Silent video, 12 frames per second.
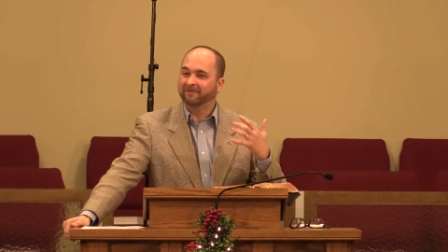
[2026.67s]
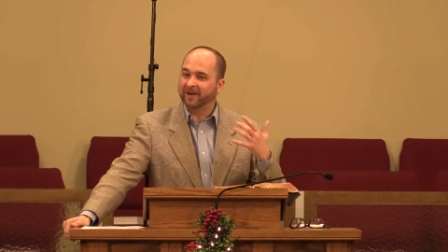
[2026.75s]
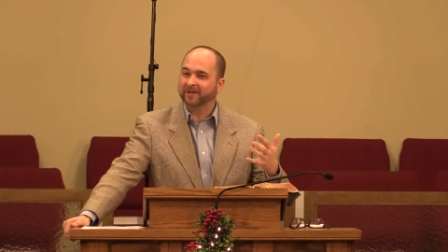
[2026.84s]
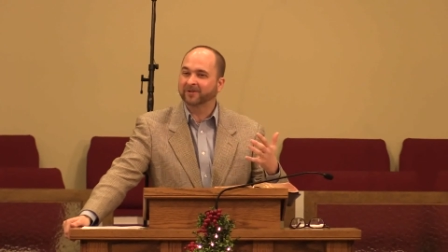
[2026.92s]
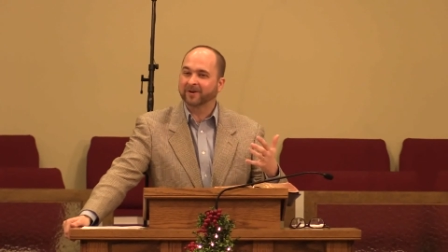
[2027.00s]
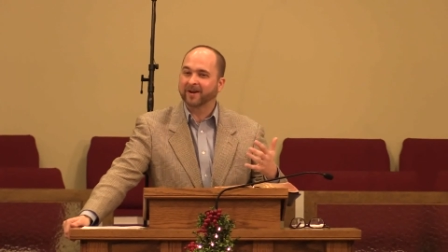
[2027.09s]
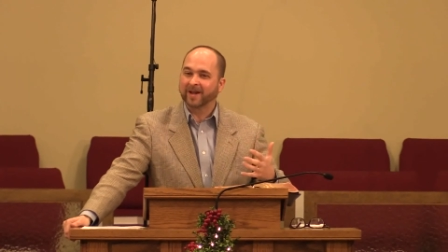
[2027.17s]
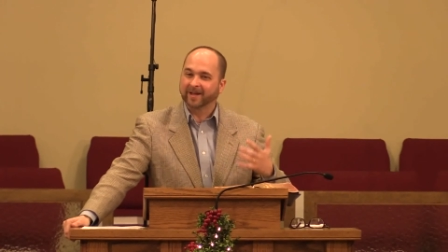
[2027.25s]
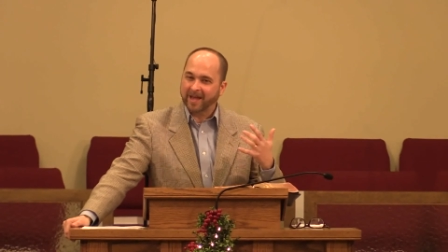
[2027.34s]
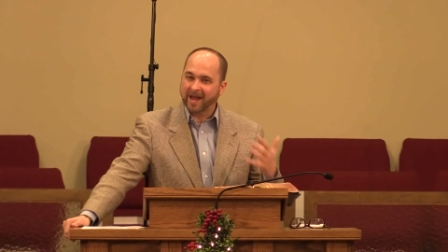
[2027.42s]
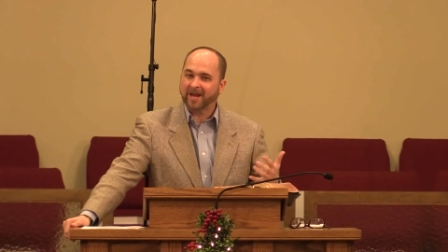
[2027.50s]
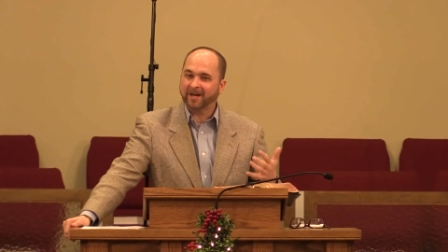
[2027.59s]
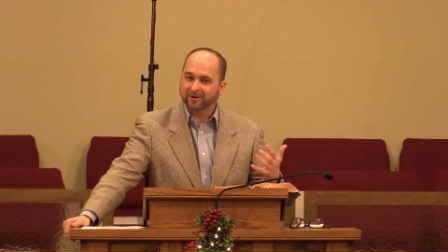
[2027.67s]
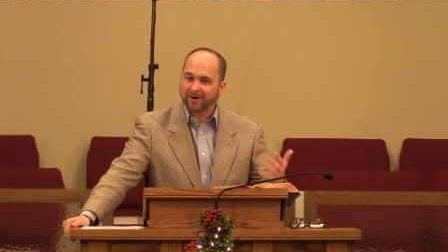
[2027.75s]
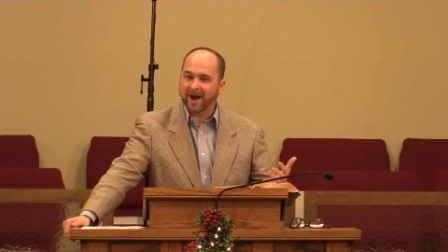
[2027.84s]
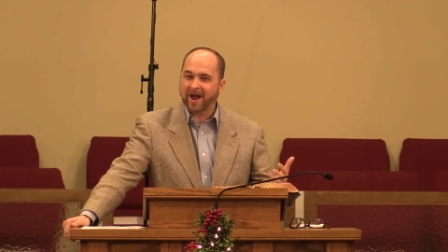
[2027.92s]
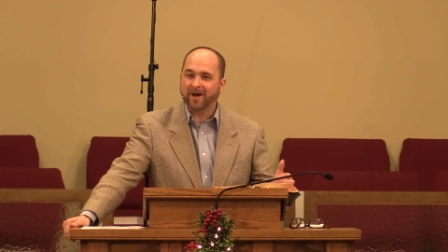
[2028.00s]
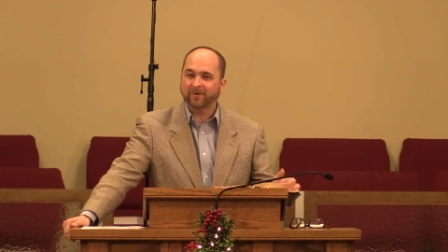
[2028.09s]
victory and gain
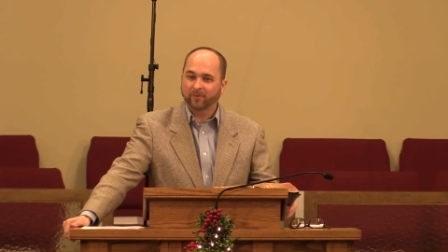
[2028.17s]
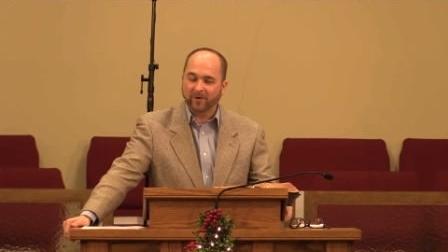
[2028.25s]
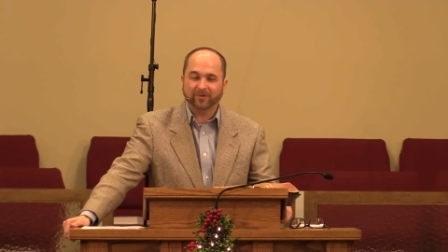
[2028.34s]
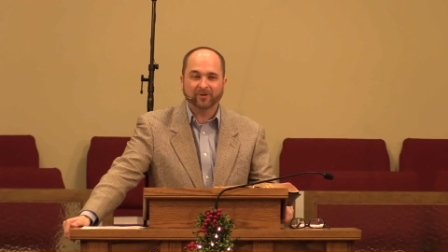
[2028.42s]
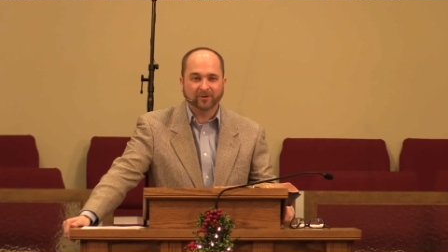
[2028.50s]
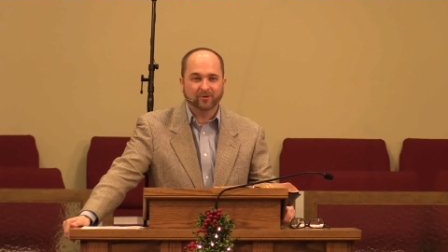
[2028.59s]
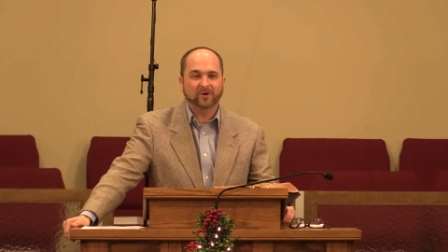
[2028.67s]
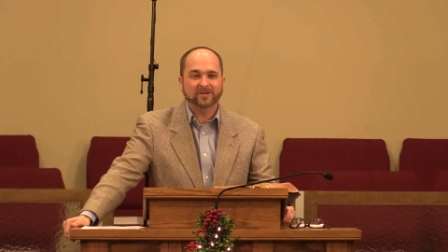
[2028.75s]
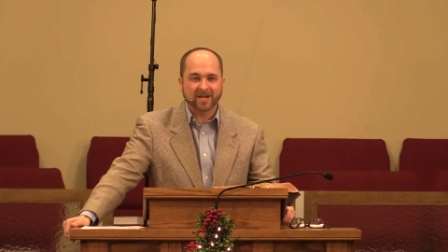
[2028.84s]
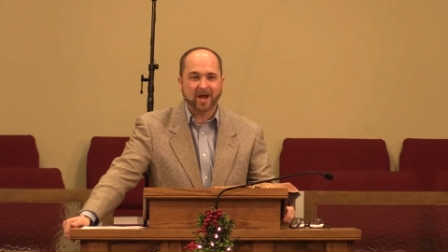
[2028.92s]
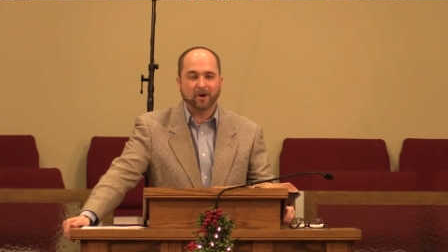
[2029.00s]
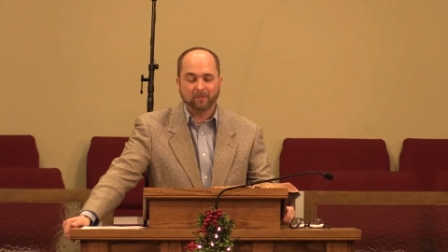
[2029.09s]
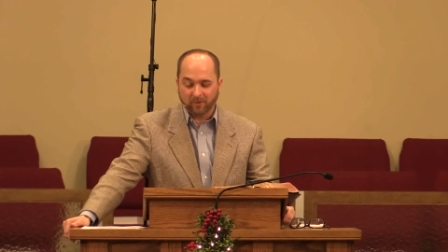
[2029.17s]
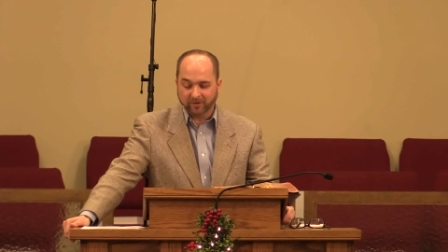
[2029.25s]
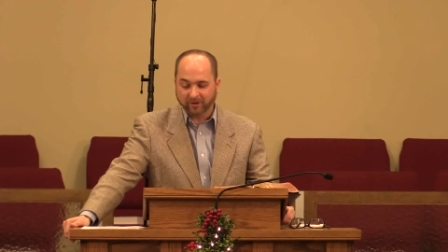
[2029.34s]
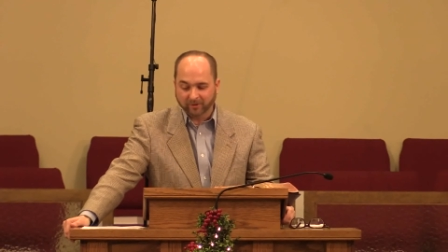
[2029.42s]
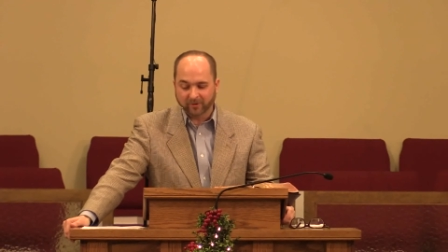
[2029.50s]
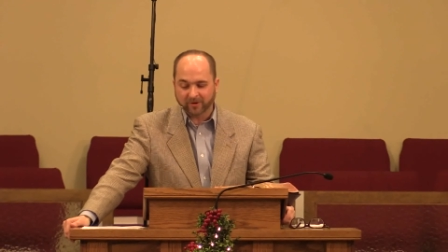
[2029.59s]
ground with the Lord's help, with
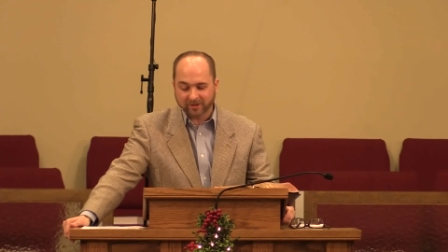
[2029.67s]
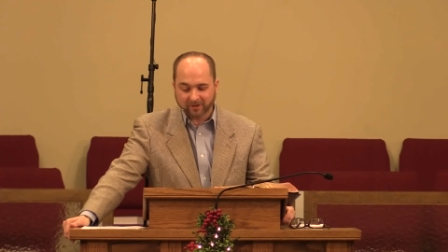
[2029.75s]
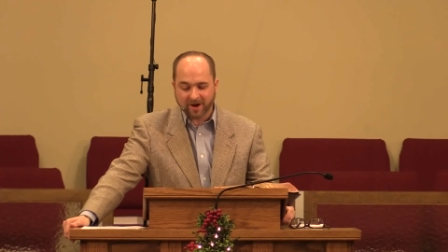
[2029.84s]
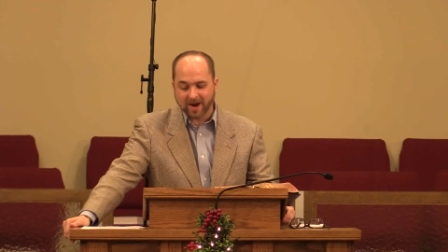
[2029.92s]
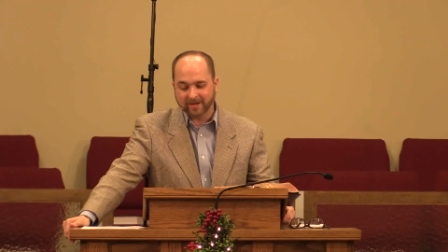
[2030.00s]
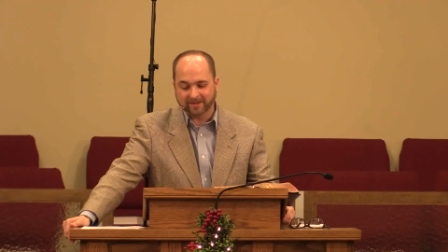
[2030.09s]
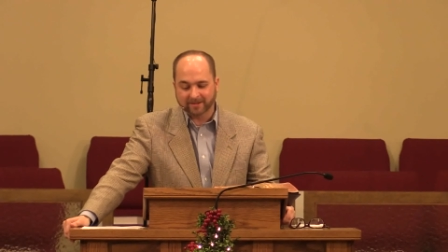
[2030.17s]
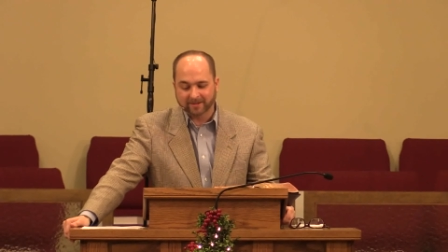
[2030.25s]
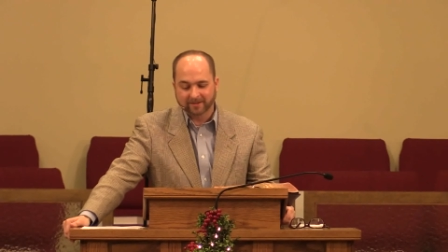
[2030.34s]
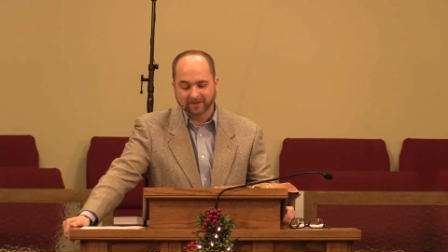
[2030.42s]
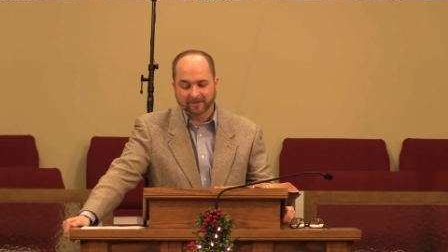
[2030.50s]
the Lord's grace.